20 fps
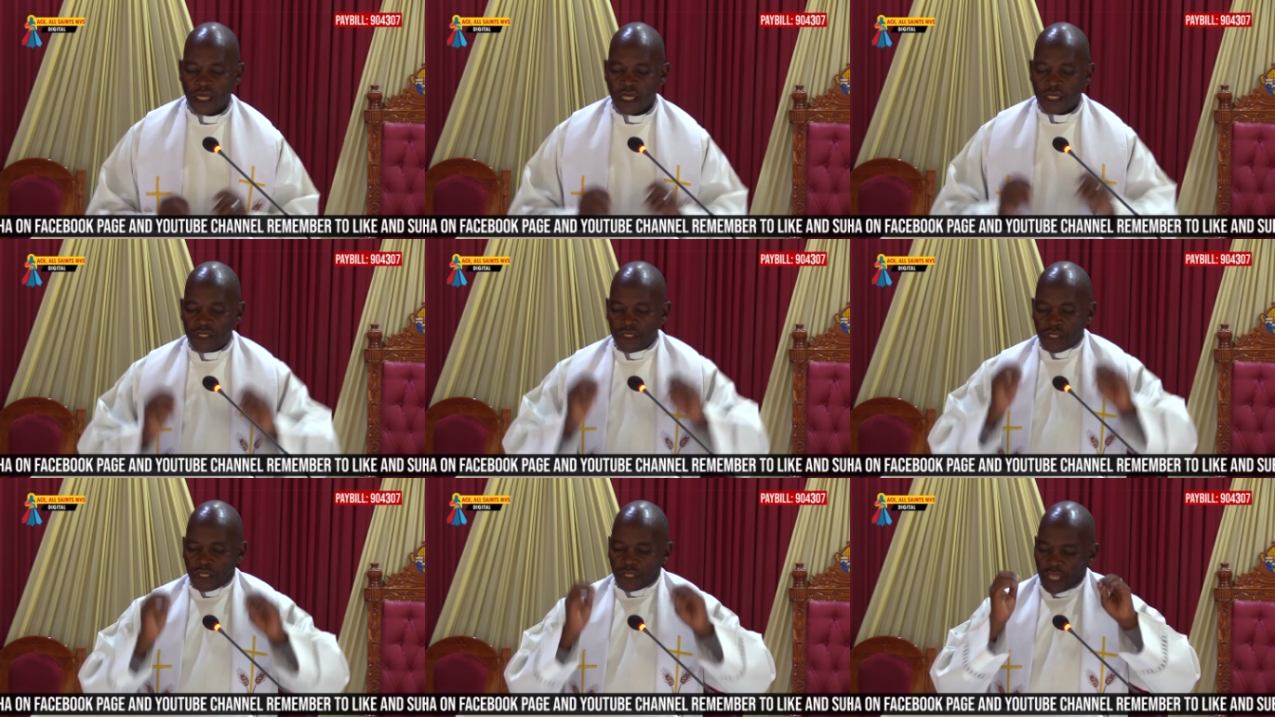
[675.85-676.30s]

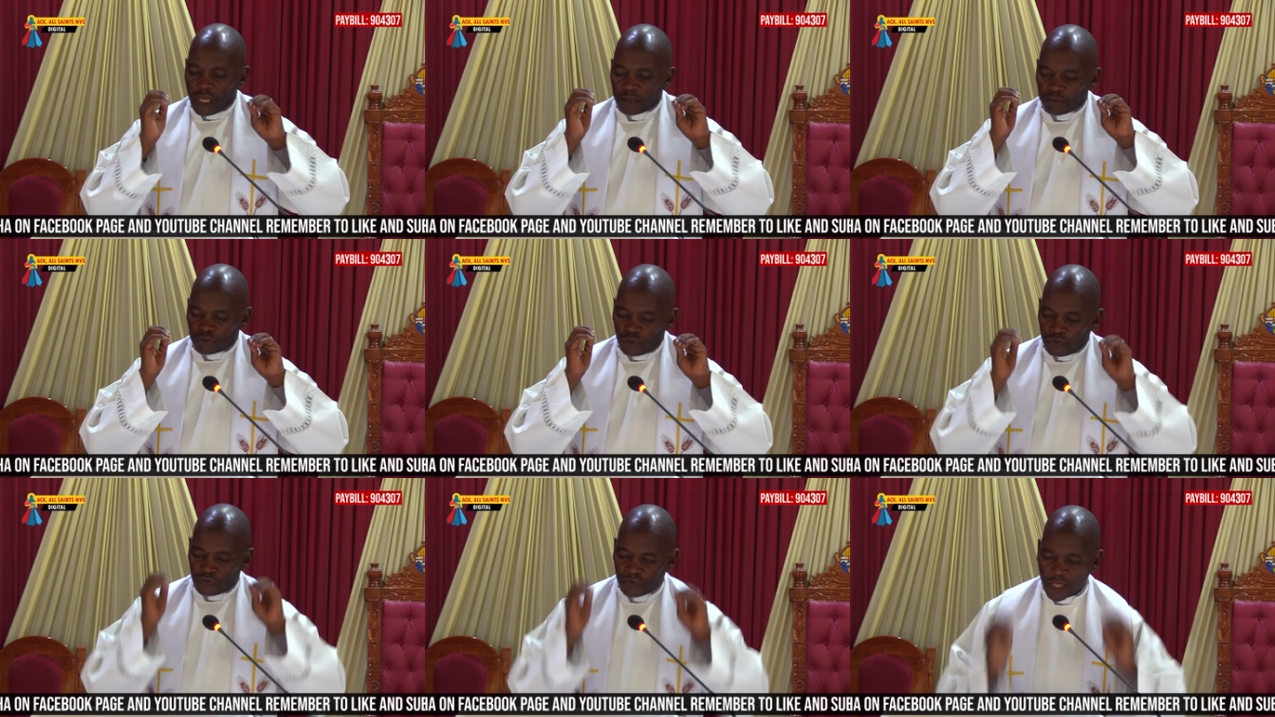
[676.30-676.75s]
He came
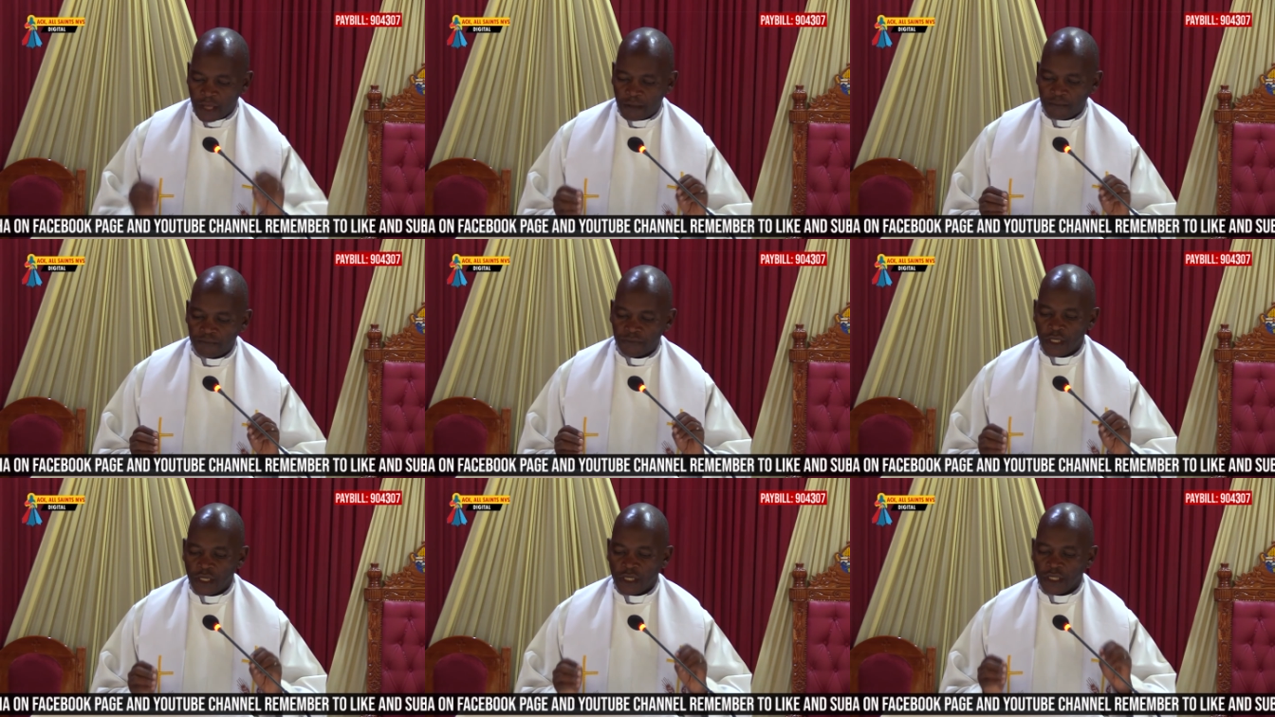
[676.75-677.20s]
to
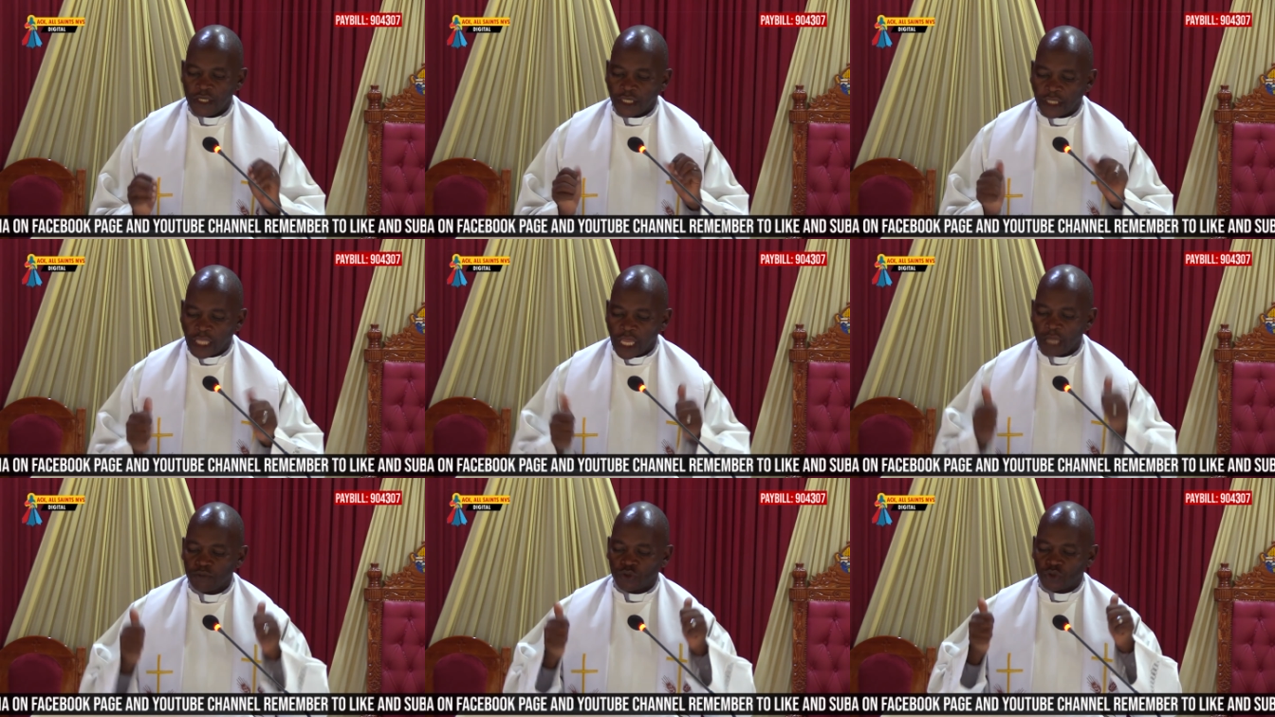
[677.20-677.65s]
them, he
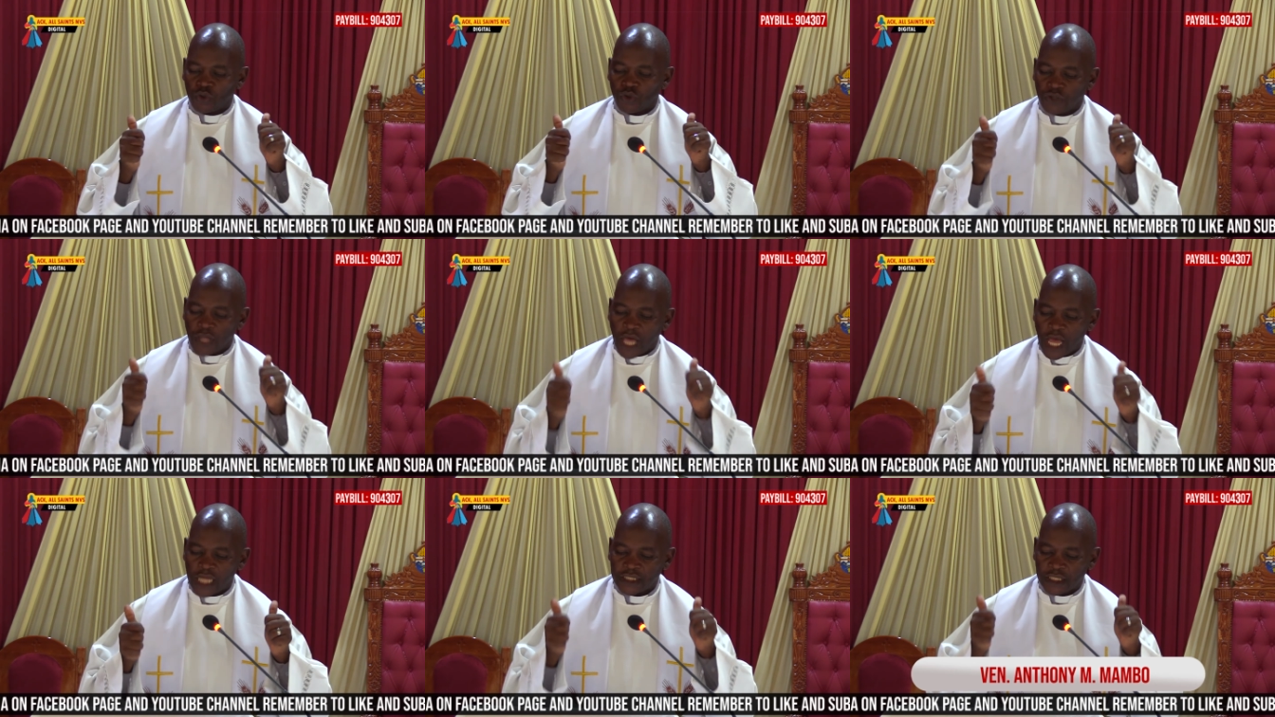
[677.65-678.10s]
came to
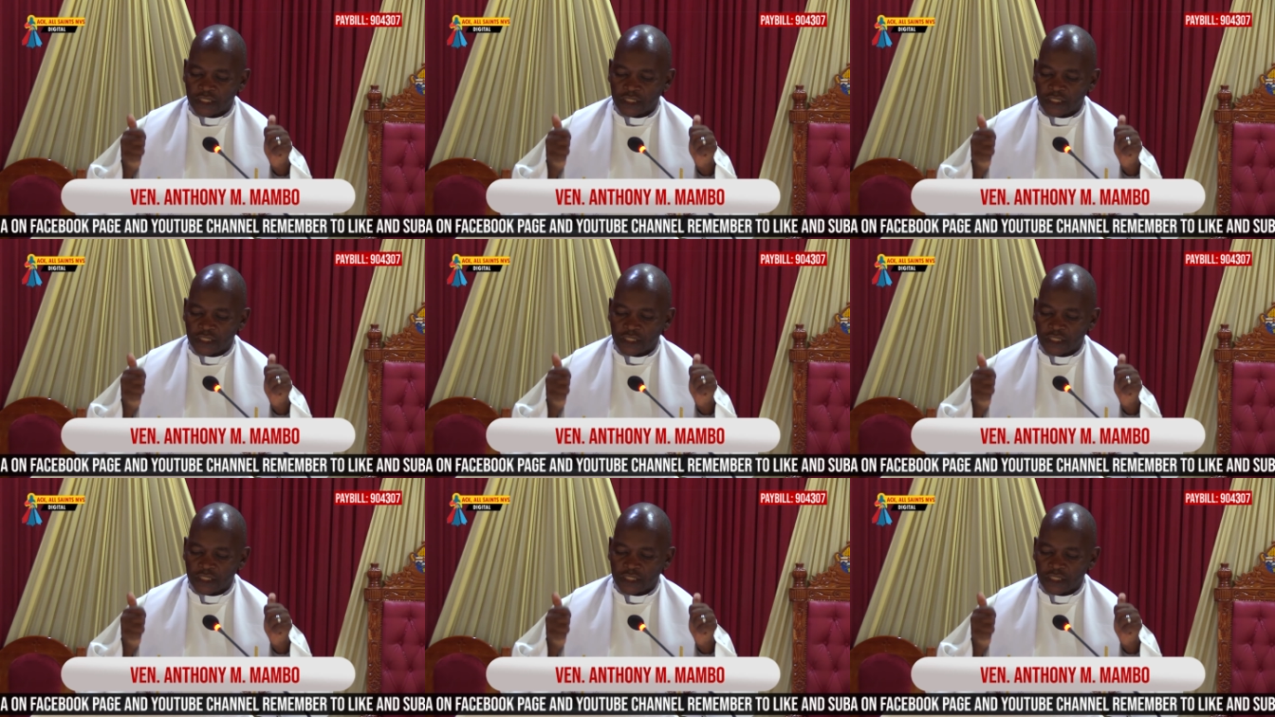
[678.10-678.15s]
that,